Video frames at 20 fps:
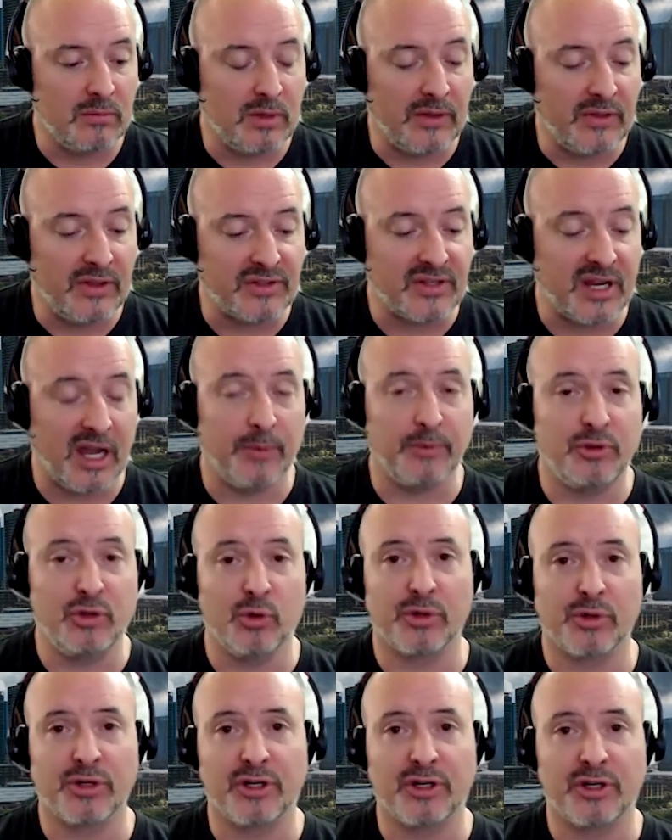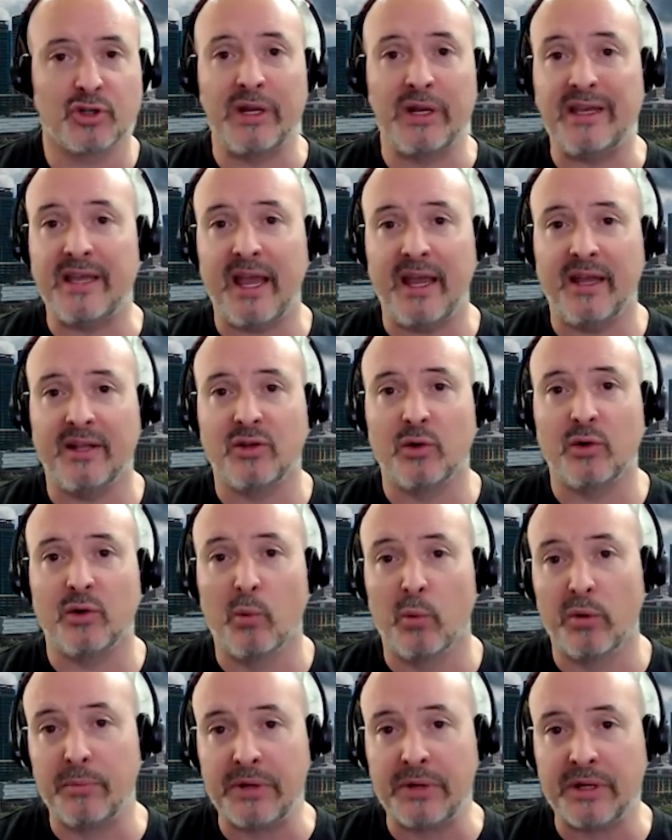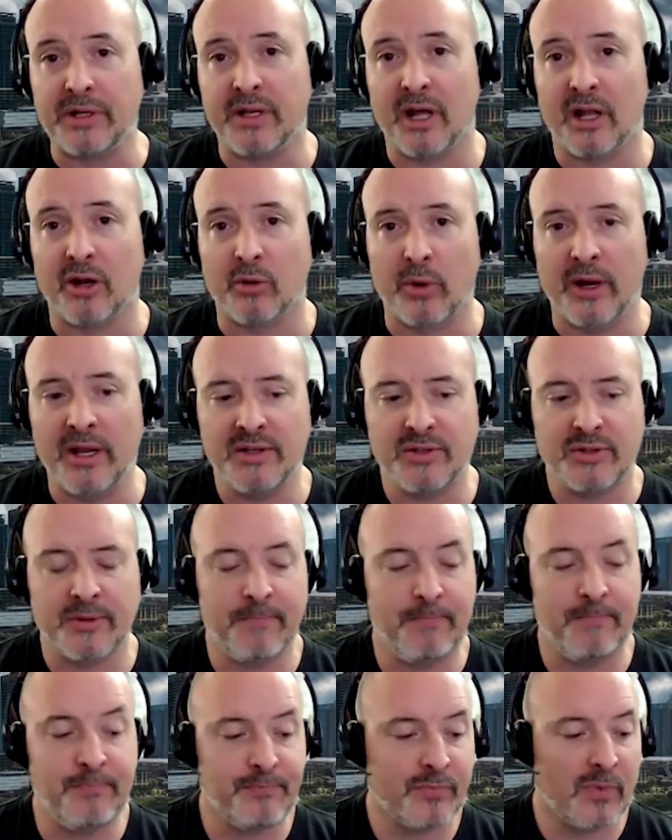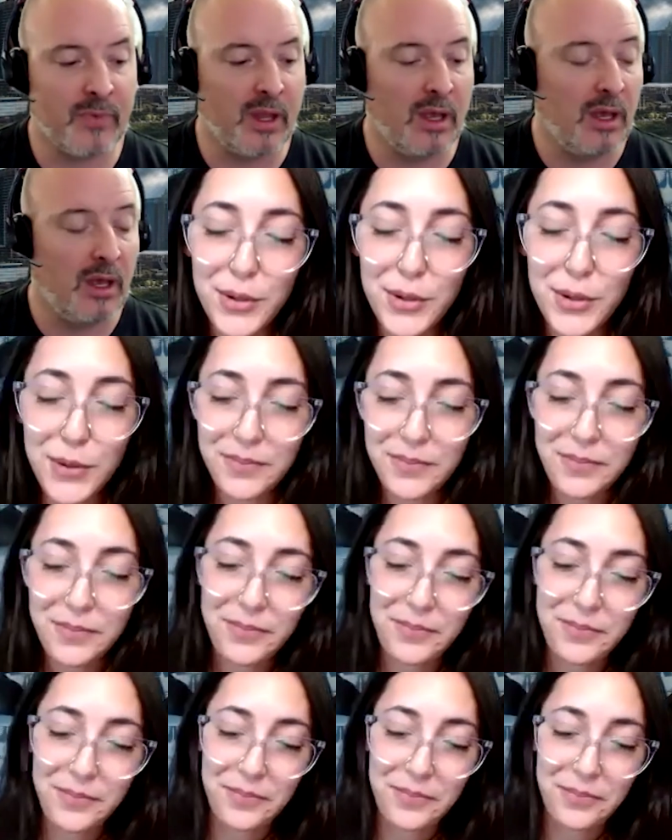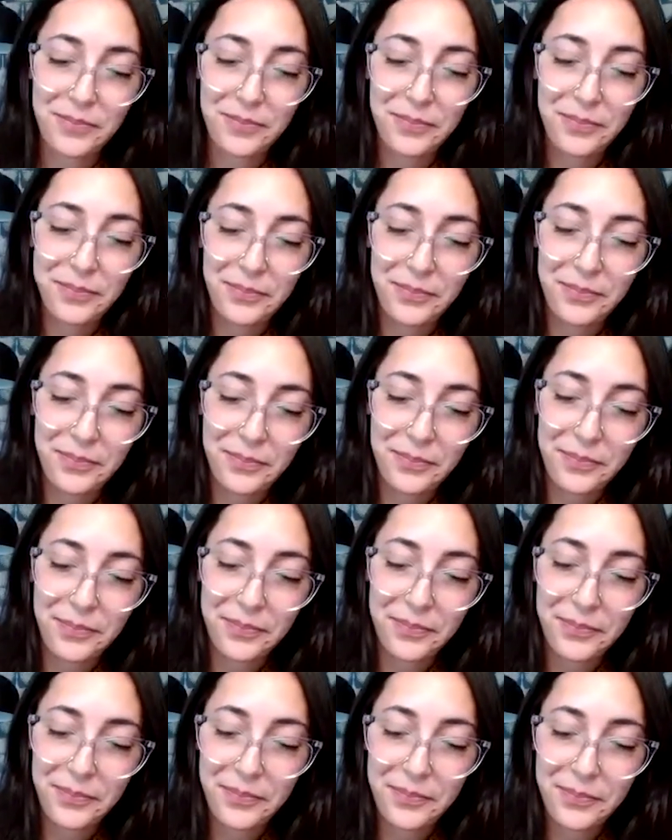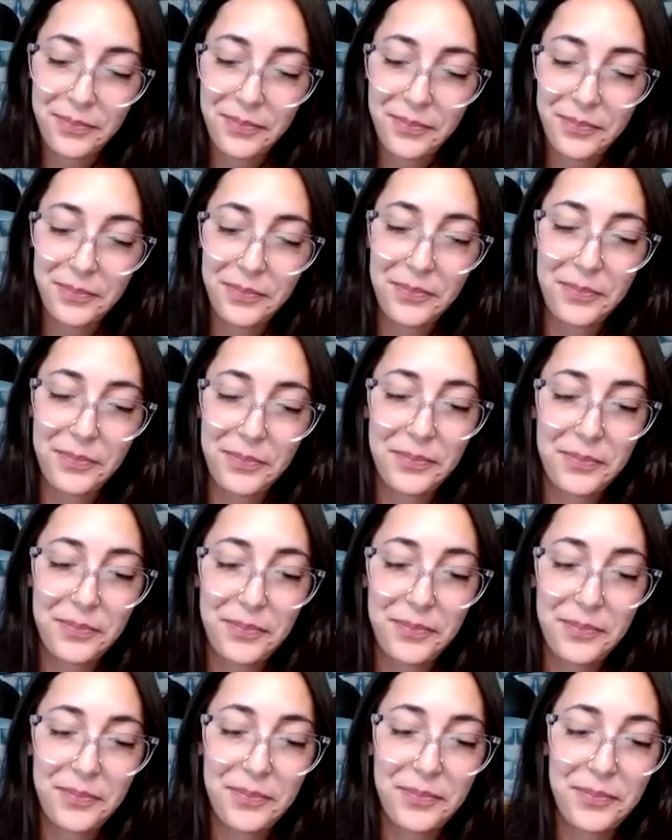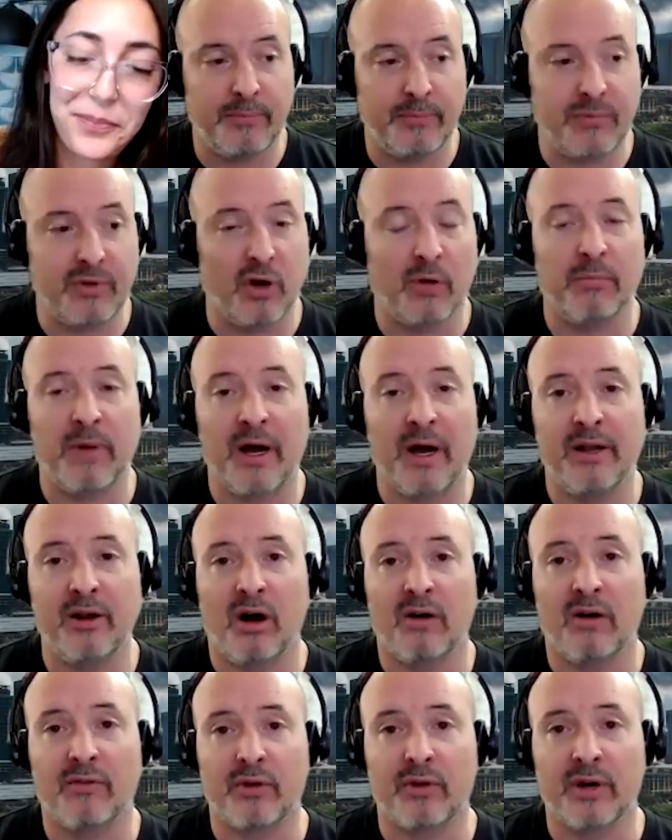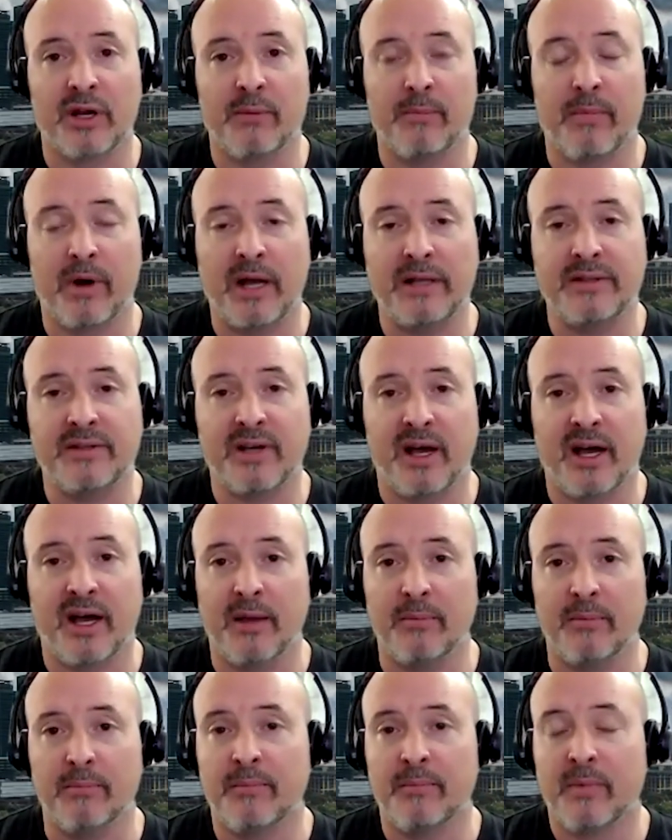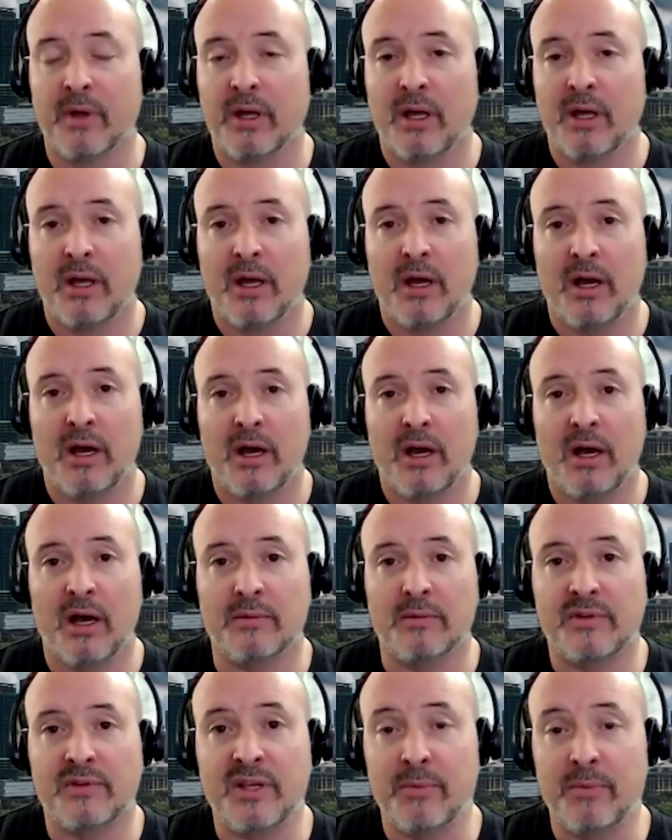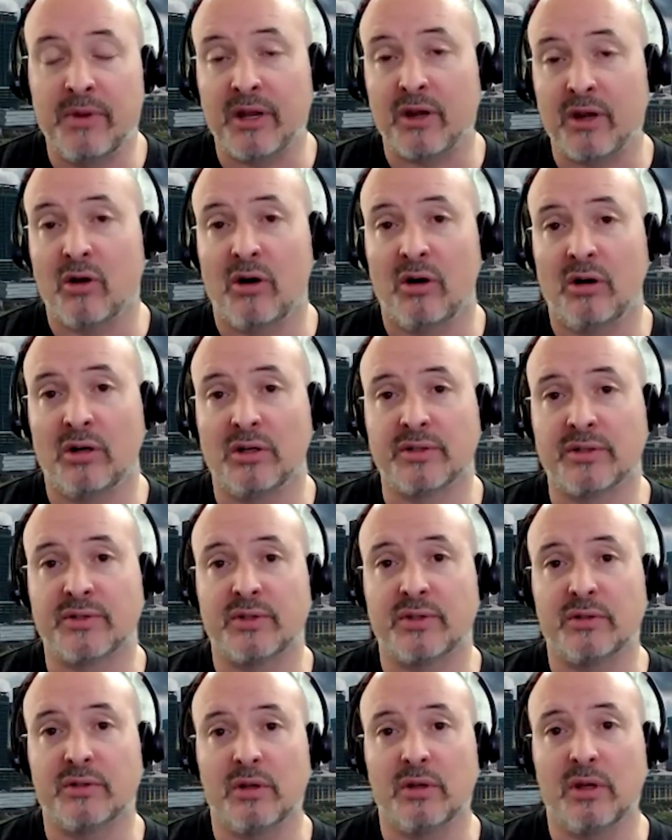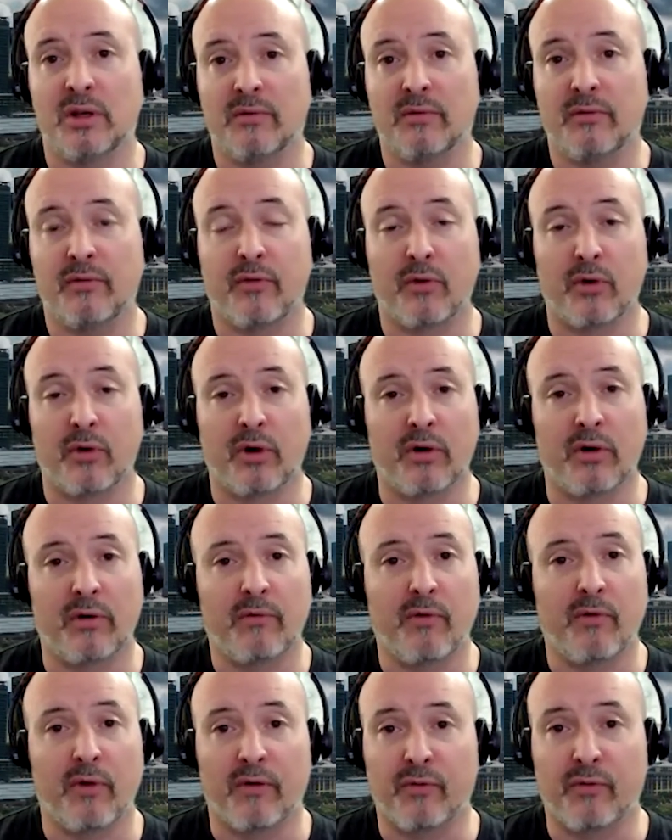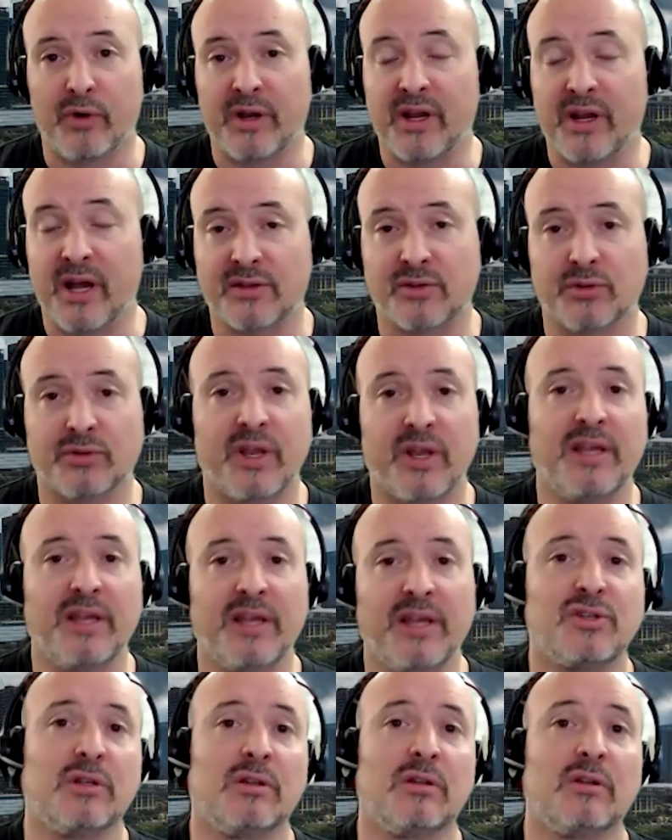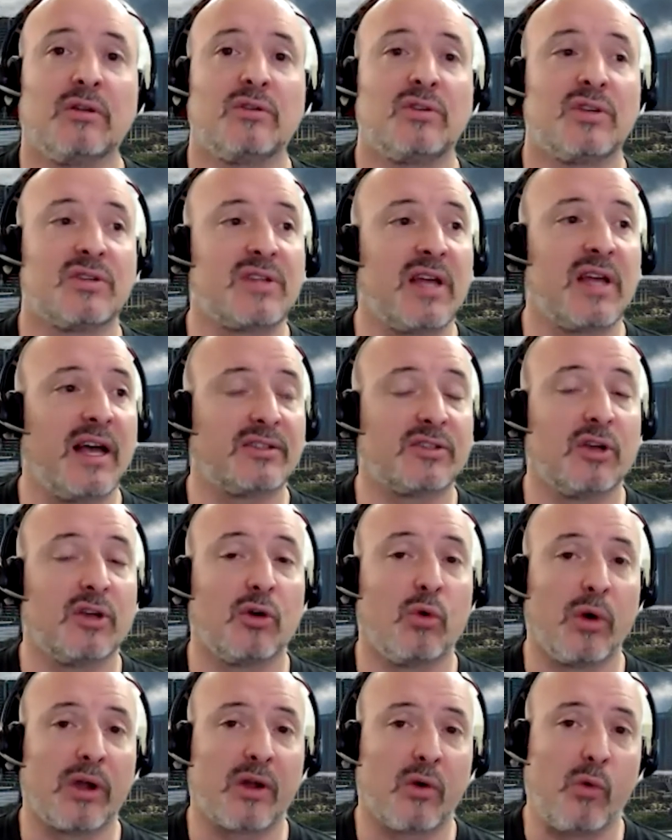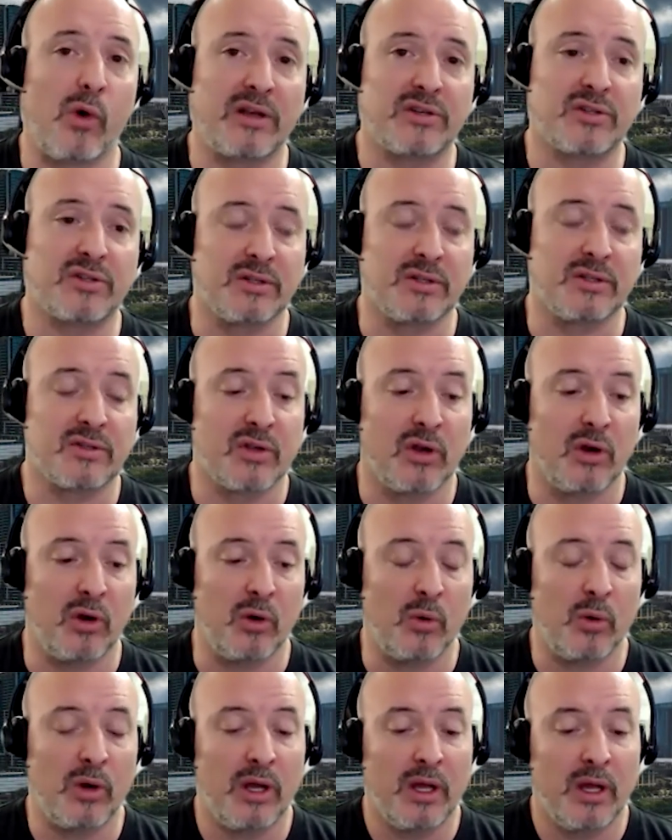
at this time, two hundred twenty thousand into a one million dollars raise. Woo. And then I'd also say, you know, I don't mind offering my time, uh, ten minute calls, for for a free consultation, just to ask a quick question. So